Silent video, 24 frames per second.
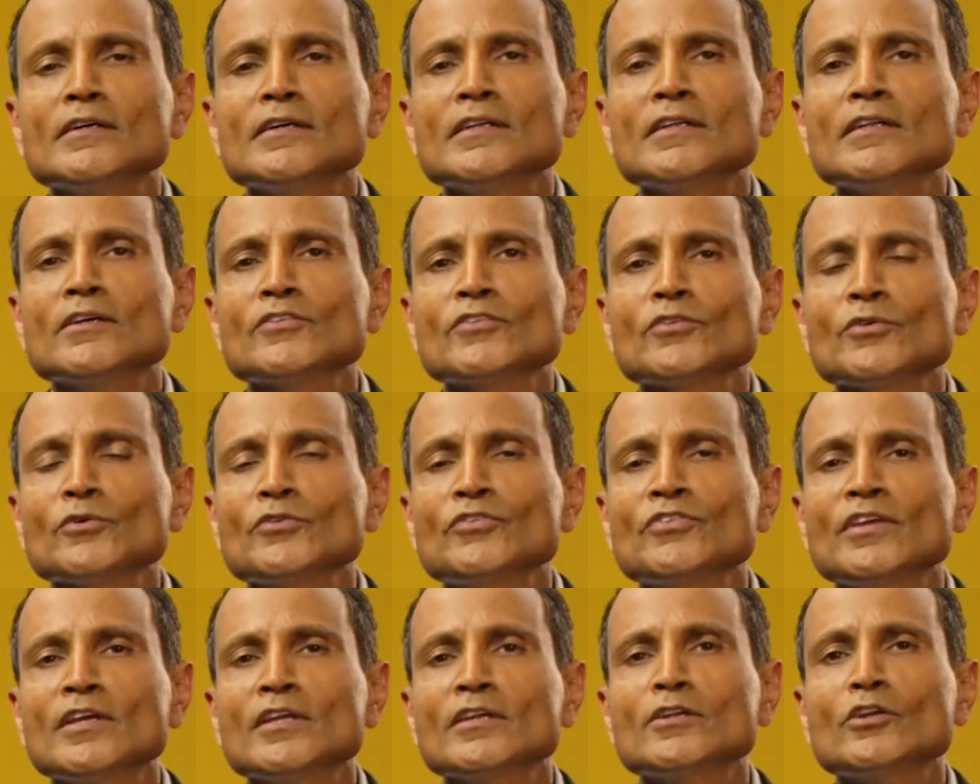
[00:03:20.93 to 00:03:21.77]

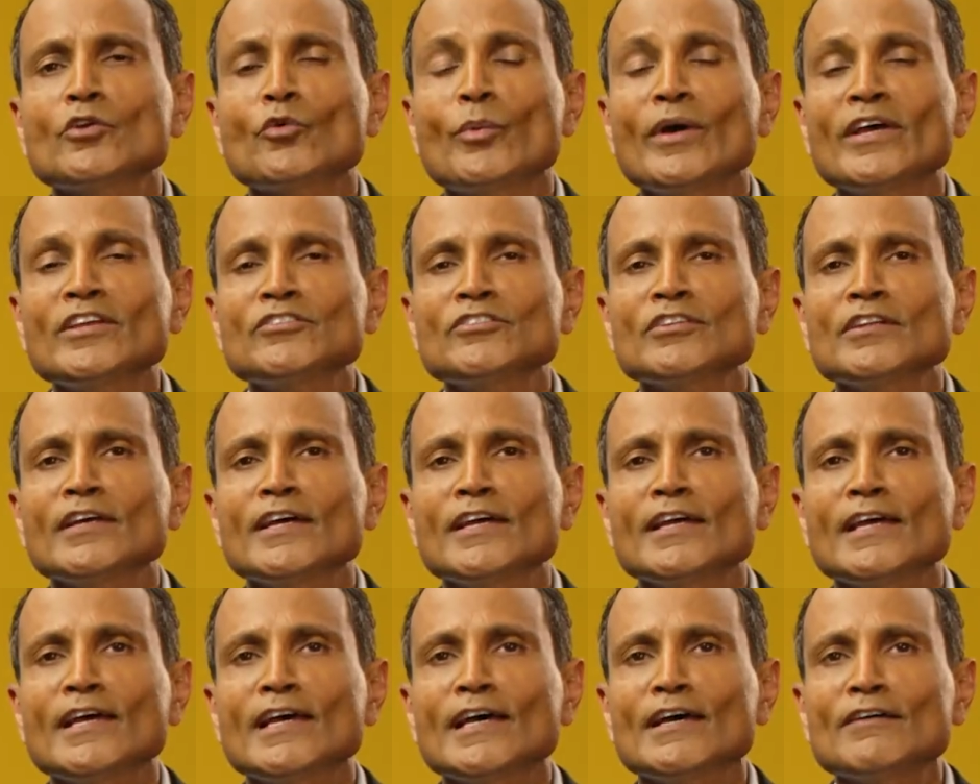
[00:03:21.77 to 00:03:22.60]
associate question I
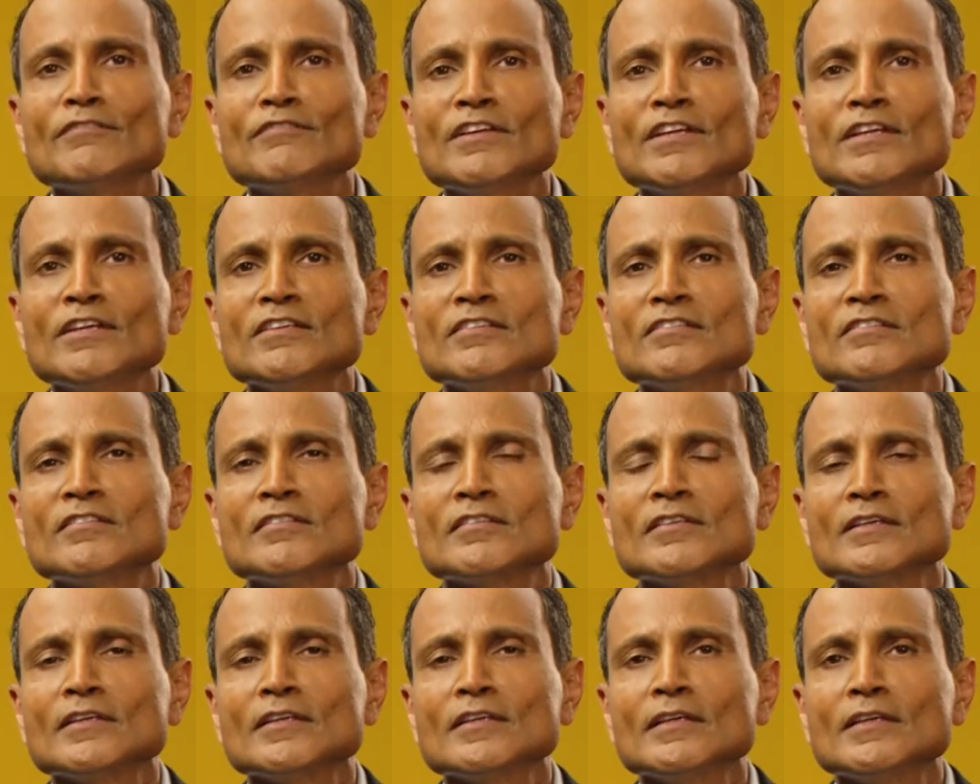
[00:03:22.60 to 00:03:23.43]
have is,
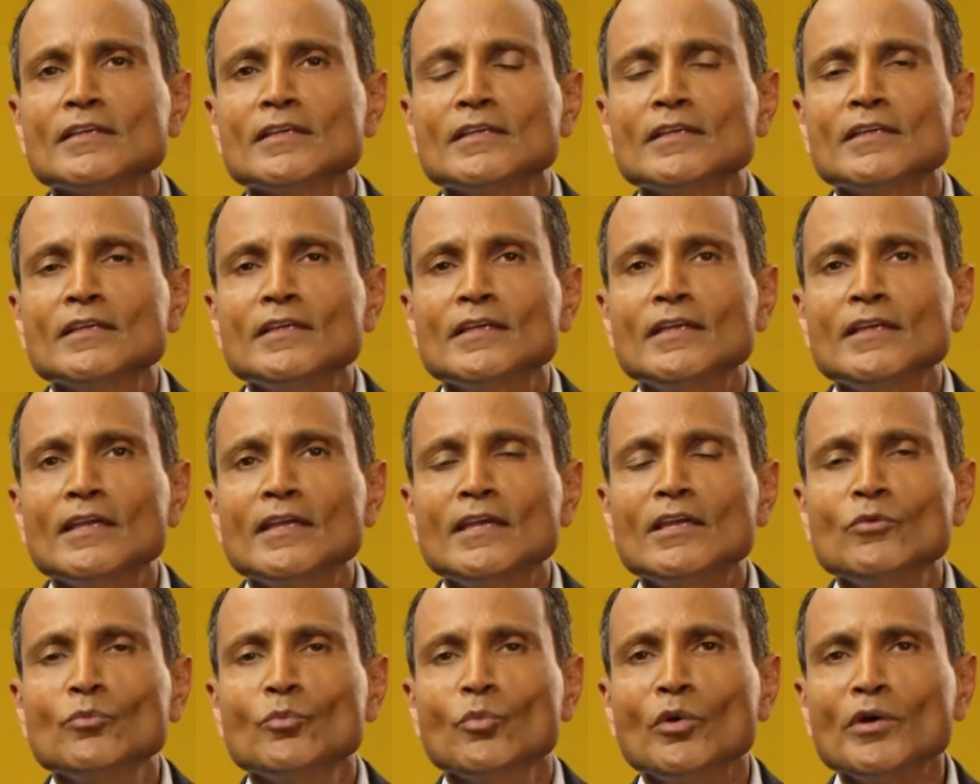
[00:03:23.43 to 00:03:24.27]

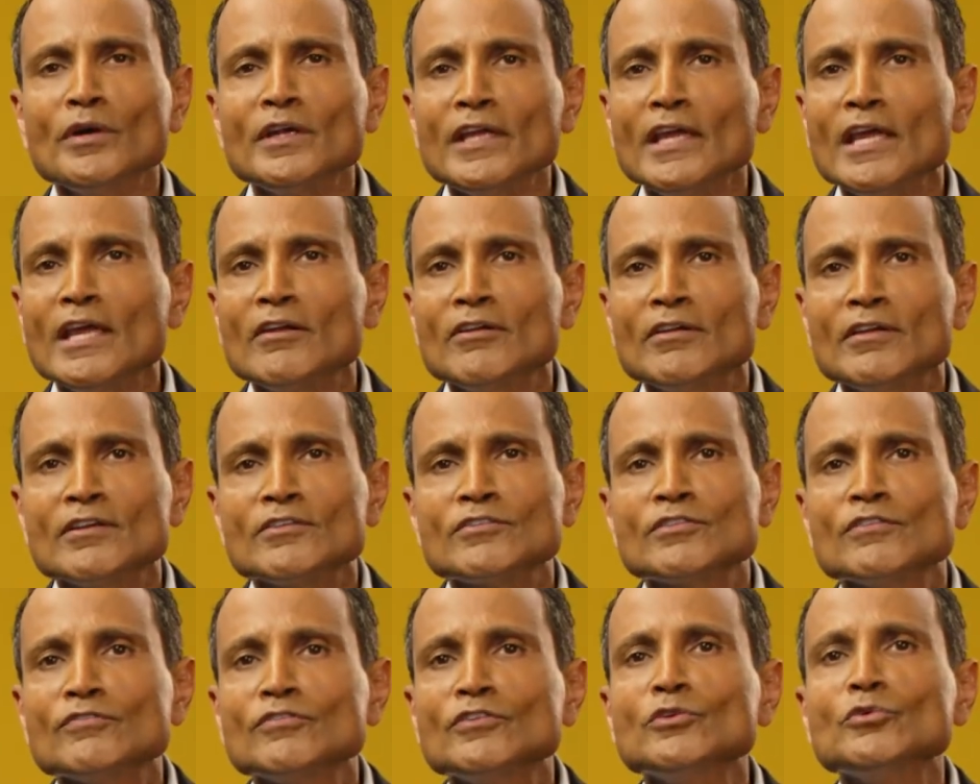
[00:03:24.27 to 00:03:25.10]
in what areas
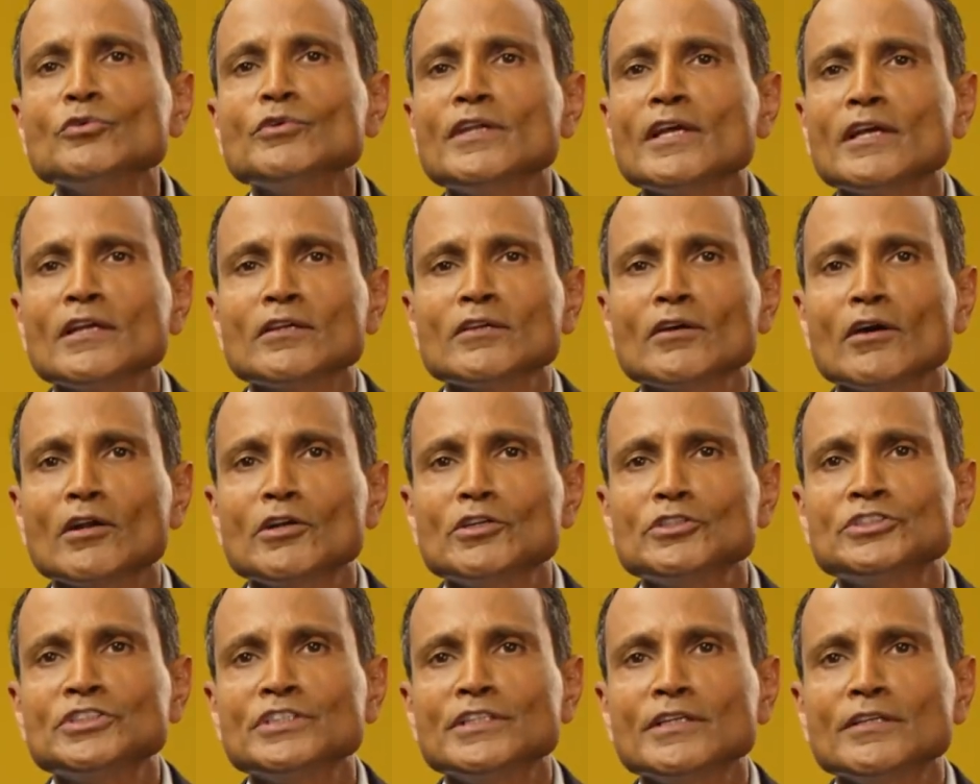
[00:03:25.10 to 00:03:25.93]
of new
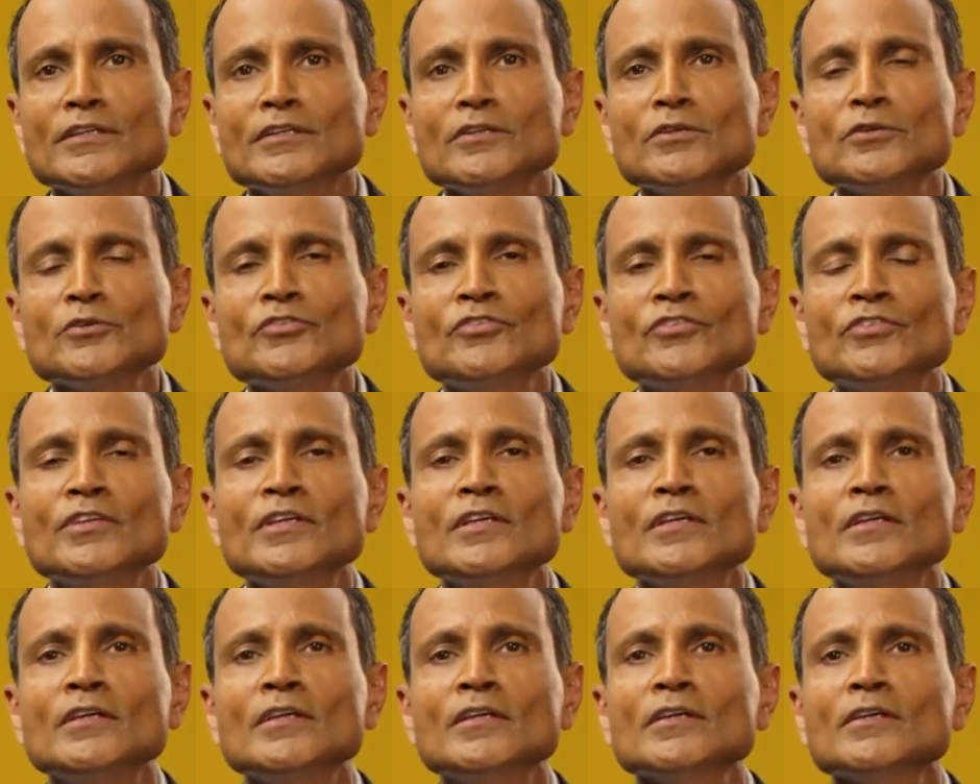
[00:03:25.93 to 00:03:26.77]
technology do you
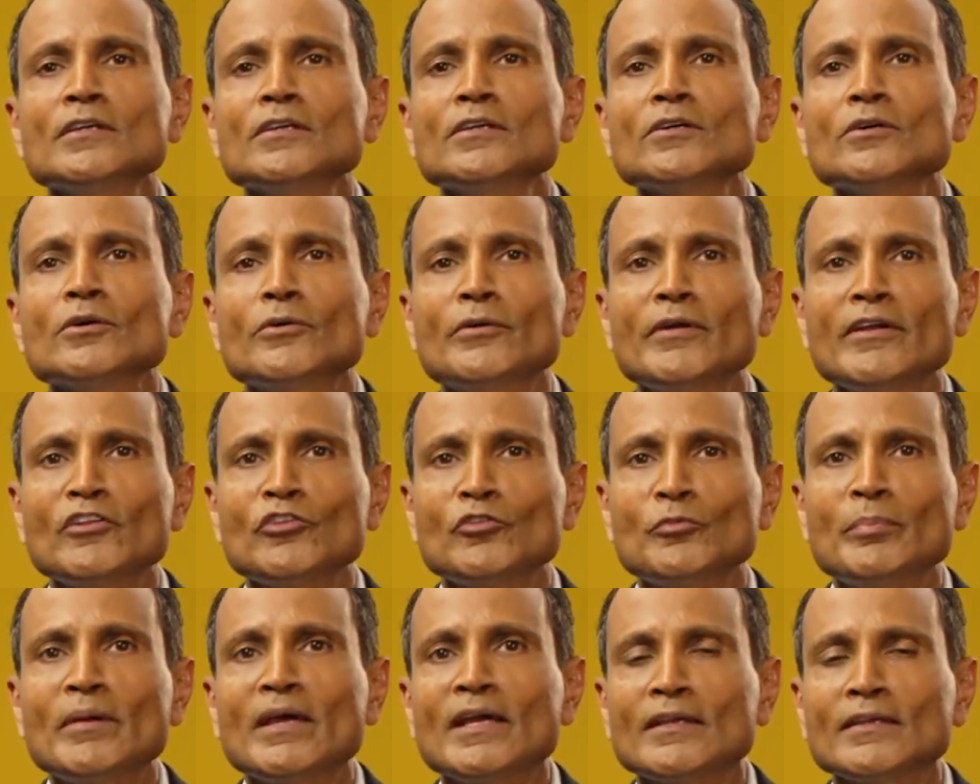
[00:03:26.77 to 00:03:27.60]
see or
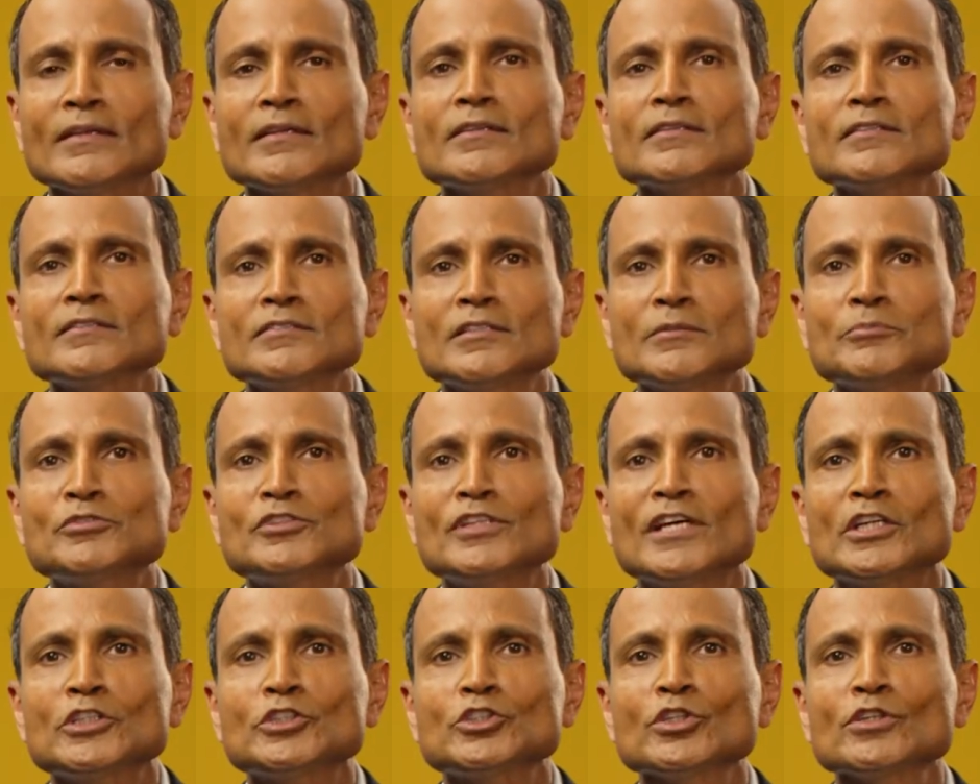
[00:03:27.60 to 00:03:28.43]
expect
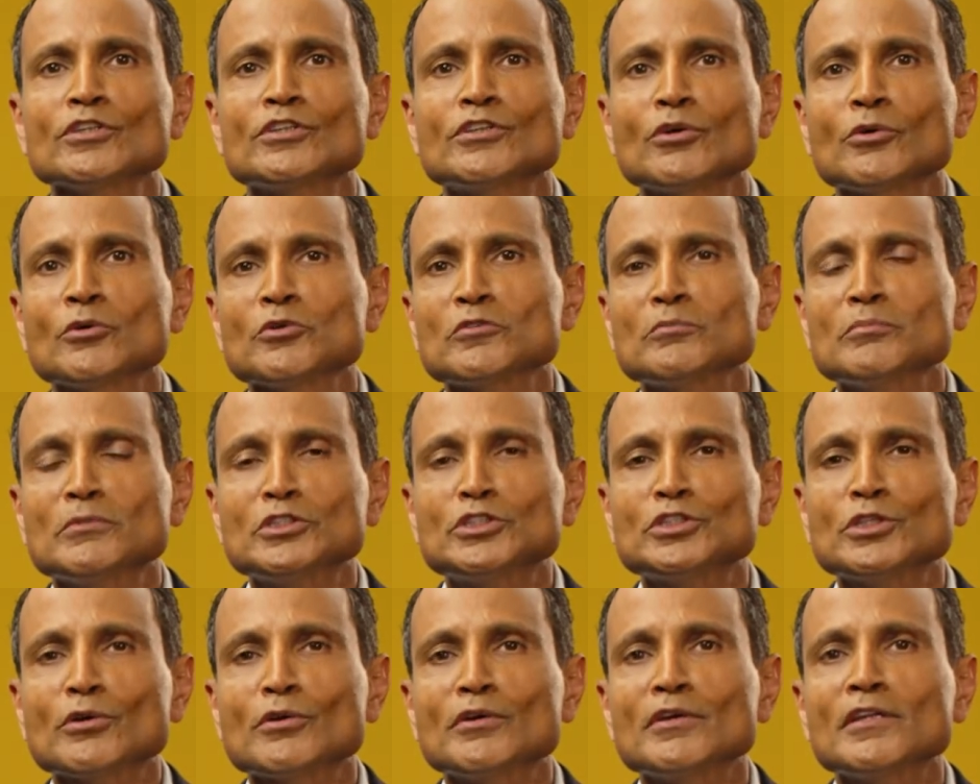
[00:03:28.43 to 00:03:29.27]
substantial growth,
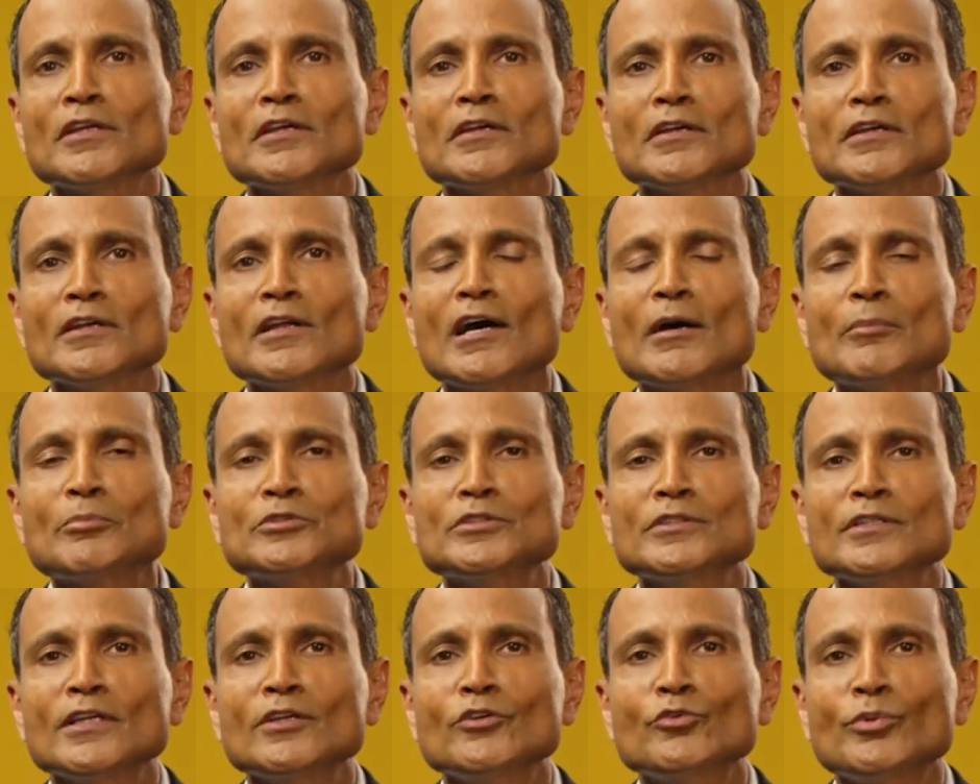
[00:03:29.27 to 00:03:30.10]
maturity, and
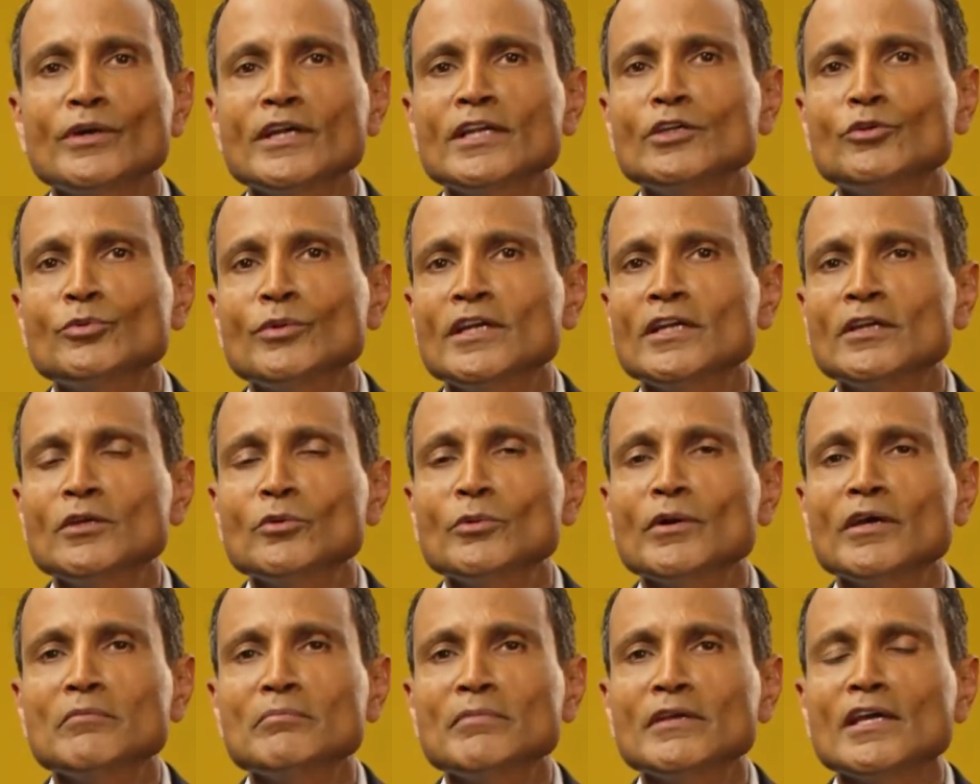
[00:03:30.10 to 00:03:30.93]
adoption in 2022
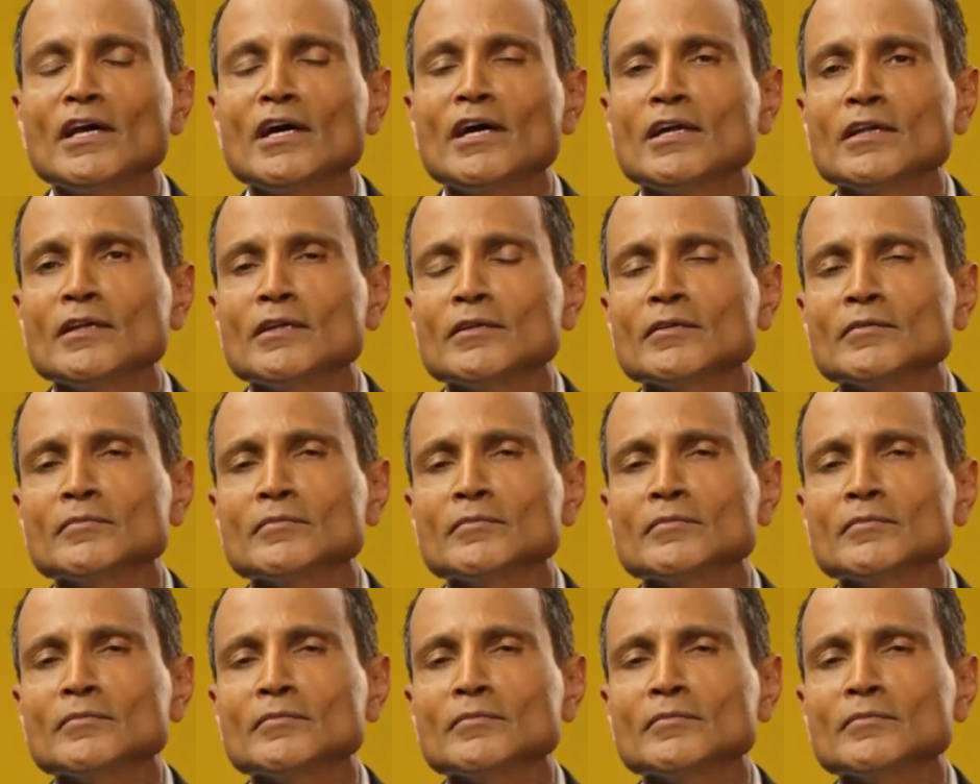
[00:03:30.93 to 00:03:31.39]
and beyond?